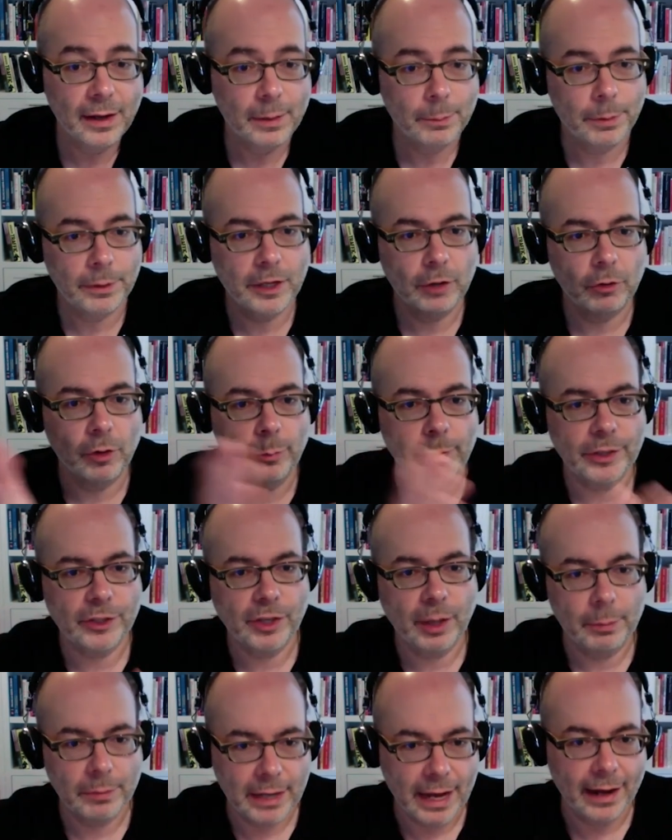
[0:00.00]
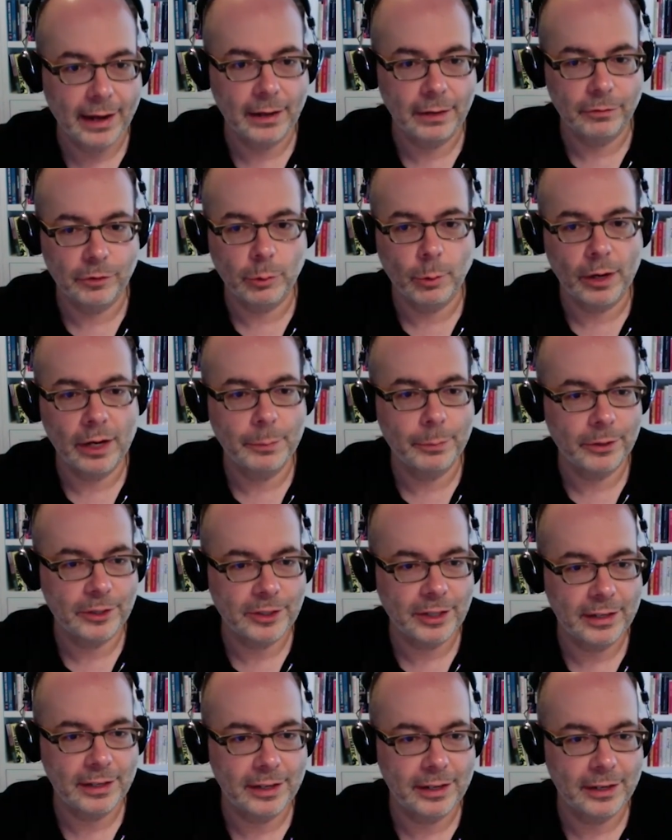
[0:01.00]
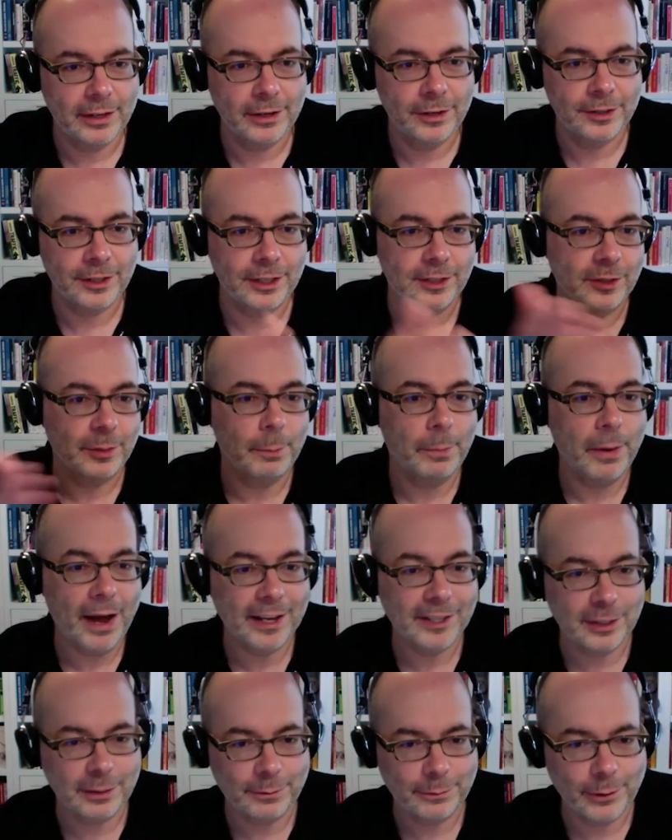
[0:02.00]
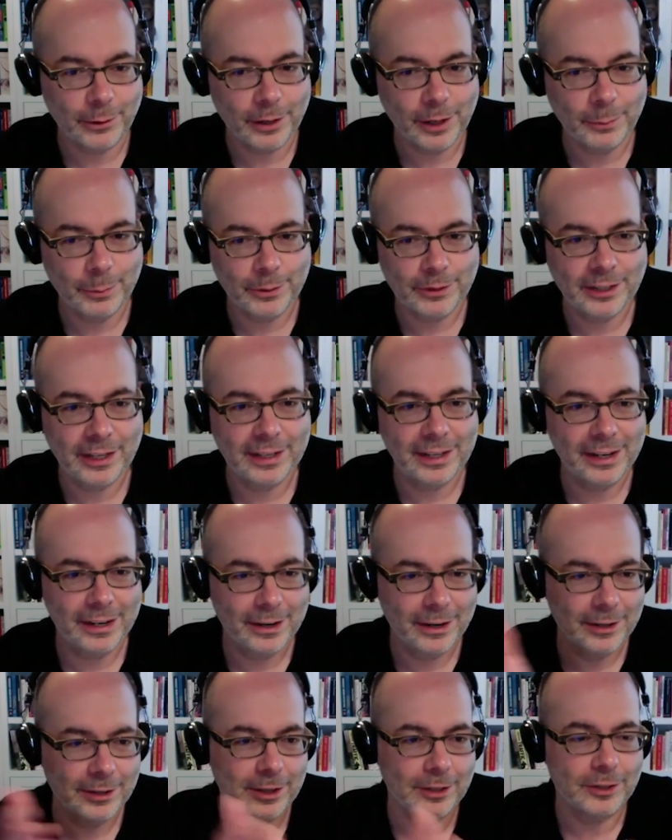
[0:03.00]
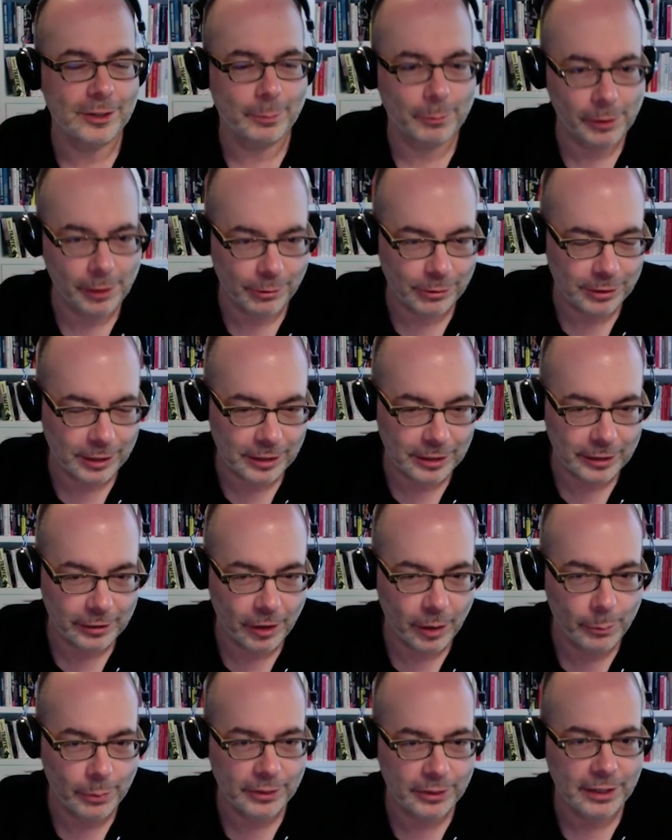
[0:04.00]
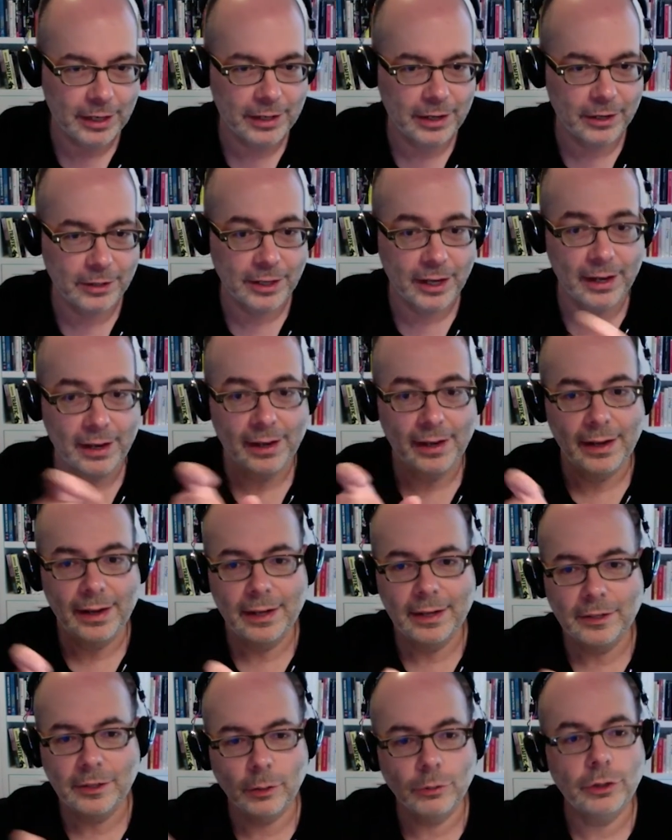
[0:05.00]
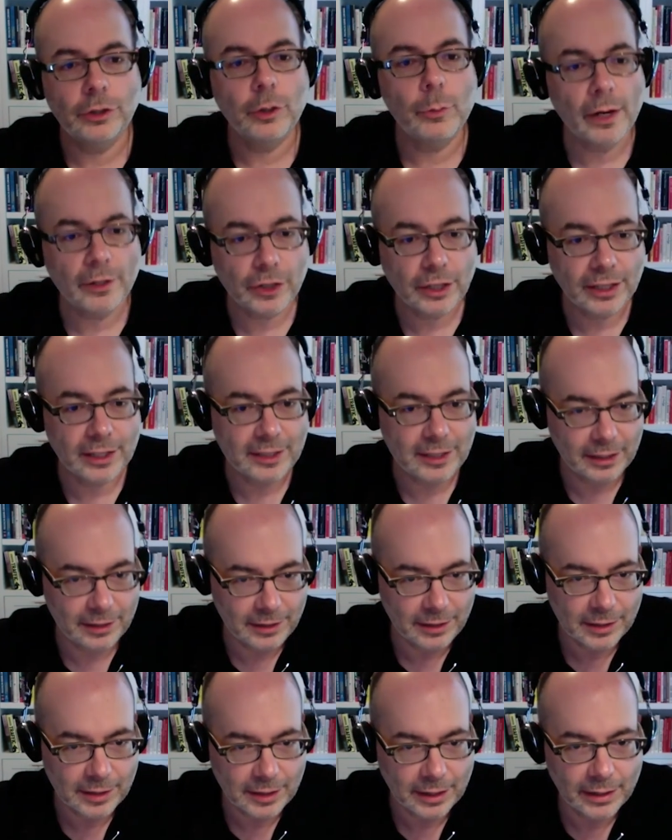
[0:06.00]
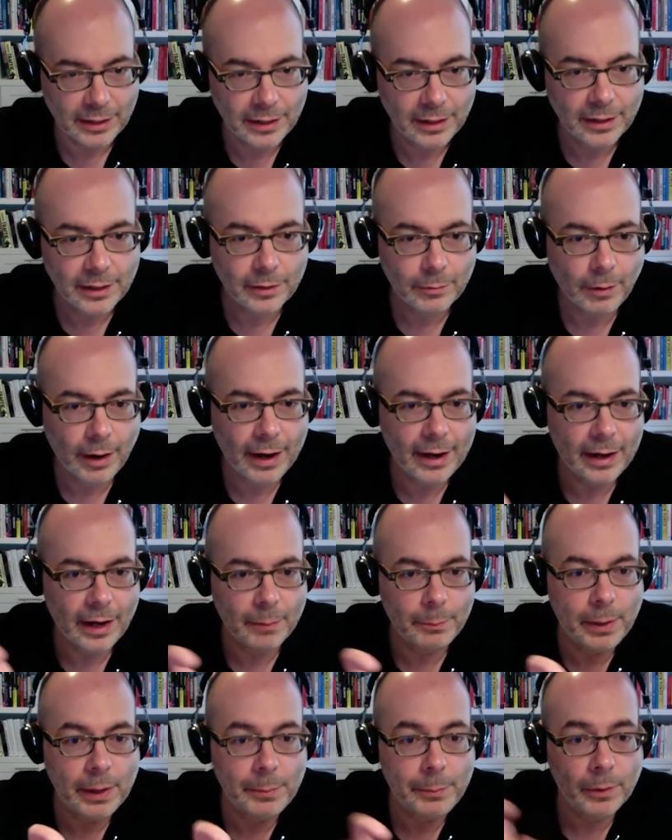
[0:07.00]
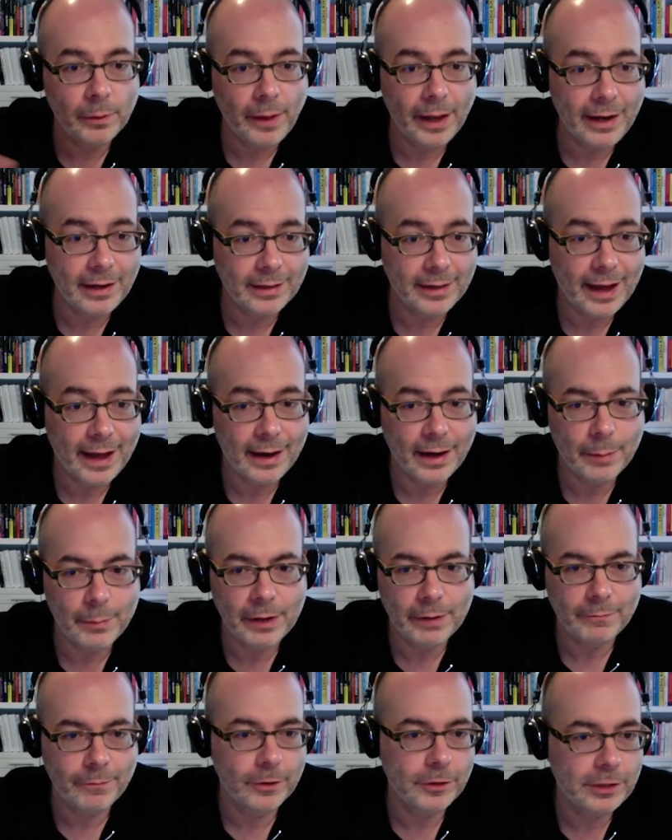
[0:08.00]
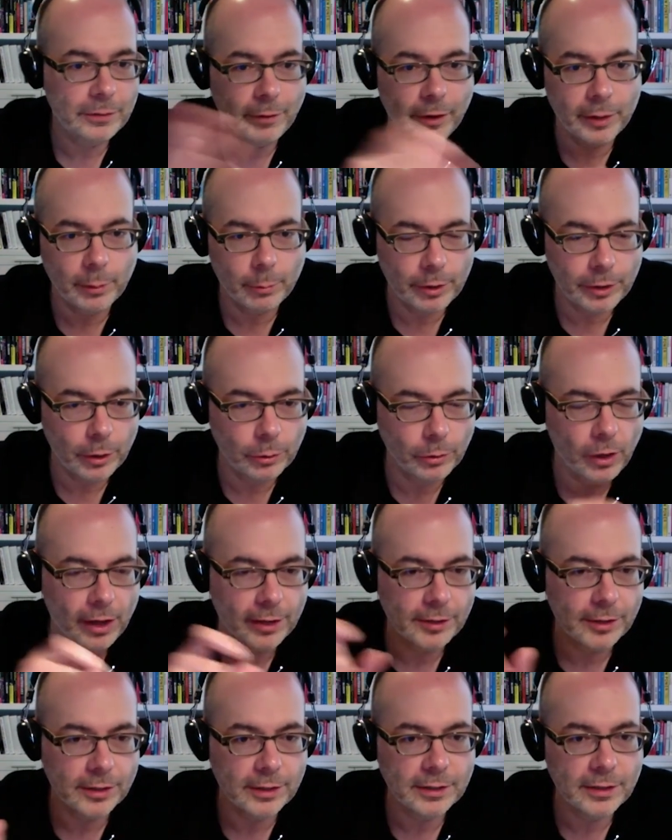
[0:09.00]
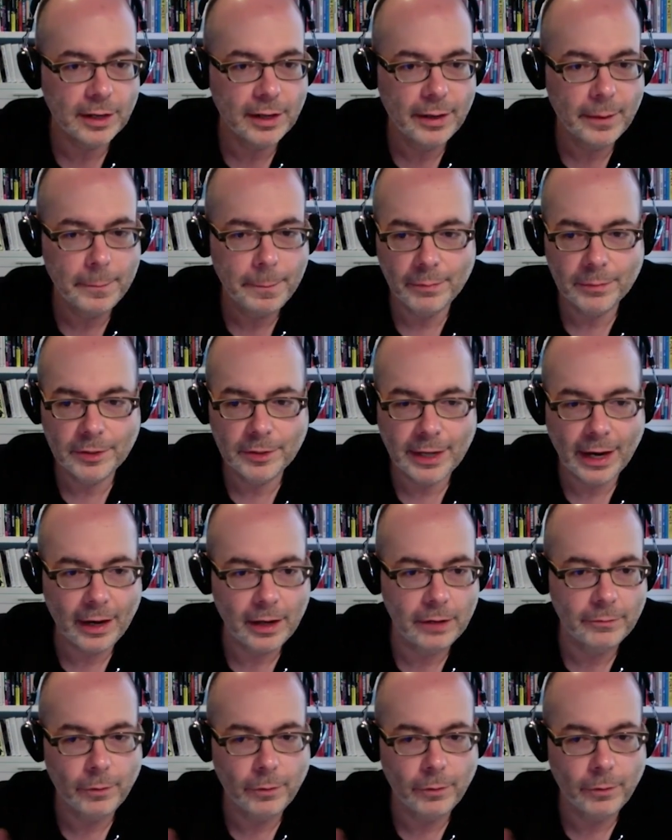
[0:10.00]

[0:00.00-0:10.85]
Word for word: But there will be some negative twenty percent years and some positive thirty percent years and some close to zero percent years. So too much consistency, right? And people liked that. I mean, first of all, there were no losses. Second of